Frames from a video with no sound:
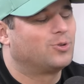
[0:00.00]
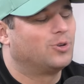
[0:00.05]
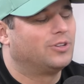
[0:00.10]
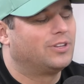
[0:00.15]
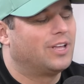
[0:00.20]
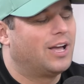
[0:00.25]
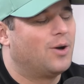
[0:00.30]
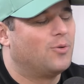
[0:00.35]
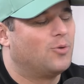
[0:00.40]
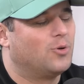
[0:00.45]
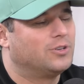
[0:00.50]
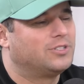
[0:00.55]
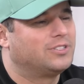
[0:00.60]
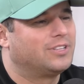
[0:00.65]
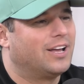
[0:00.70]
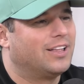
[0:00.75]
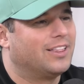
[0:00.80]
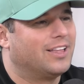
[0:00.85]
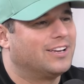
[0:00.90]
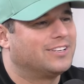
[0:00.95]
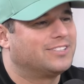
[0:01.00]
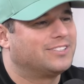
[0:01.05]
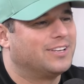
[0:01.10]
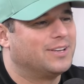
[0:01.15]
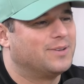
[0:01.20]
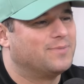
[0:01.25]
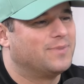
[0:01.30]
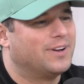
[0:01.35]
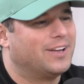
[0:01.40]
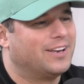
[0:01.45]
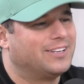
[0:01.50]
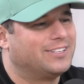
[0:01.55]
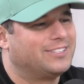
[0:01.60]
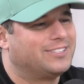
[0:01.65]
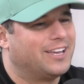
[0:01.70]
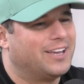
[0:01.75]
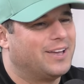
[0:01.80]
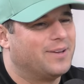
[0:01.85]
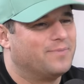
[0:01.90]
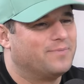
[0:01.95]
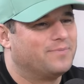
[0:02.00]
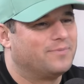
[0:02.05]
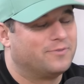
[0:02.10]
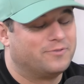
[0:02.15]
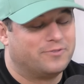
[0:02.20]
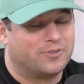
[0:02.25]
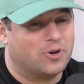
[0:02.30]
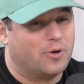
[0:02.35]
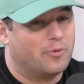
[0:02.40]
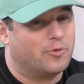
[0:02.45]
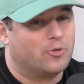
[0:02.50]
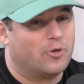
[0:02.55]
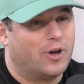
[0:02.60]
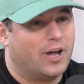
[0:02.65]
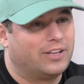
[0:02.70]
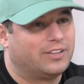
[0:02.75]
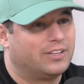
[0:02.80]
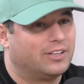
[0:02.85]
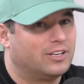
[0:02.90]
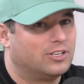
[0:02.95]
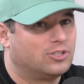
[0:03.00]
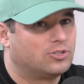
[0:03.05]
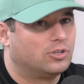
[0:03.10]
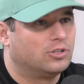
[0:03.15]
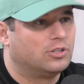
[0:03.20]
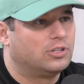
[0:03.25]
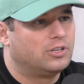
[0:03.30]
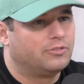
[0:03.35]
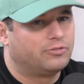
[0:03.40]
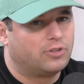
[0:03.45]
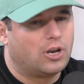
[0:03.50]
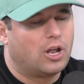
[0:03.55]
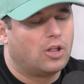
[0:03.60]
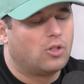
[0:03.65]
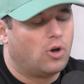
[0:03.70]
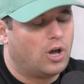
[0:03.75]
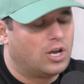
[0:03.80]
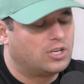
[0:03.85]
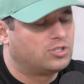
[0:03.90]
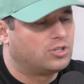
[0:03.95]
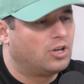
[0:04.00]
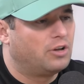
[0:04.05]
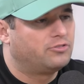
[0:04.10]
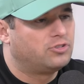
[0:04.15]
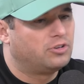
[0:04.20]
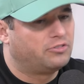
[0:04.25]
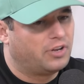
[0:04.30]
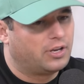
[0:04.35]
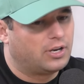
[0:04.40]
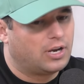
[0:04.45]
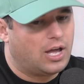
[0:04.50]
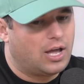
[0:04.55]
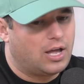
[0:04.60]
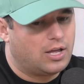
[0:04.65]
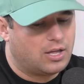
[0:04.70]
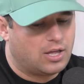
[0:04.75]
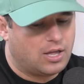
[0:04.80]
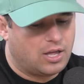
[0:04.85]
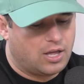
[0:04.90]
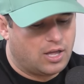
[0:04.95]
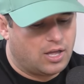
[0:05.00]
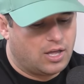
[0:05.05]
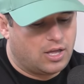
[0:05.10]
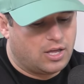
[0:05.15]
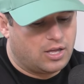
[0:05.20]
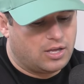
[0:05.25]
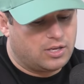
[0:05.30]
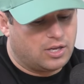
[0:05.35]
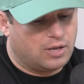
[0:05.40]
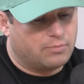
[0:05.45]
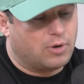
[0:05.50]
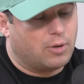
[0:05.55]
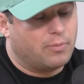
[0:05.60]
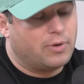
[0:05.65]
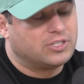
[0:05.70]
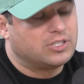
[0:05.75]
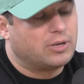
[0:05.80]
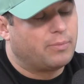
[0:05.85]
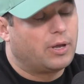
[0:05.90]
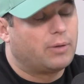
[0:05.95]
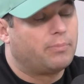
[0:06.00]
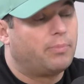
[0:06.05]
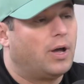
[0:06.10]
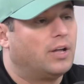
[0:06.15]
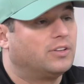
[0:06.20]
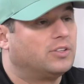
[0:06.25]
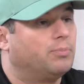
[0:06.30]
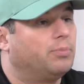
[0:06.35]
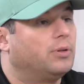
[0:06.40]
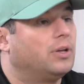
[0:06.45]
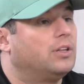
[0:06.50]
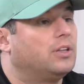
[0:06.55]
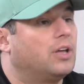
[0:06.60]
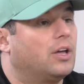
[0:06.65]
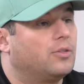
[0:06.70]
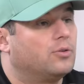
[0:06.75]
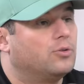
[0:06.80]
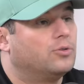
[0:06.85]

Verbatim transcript: good. That I watched that last night, man. Mm. It's um, phenomenal acting. It's yeah. good. You've done a lot of stuff. Do you think that? Your mum has a big part to play in that,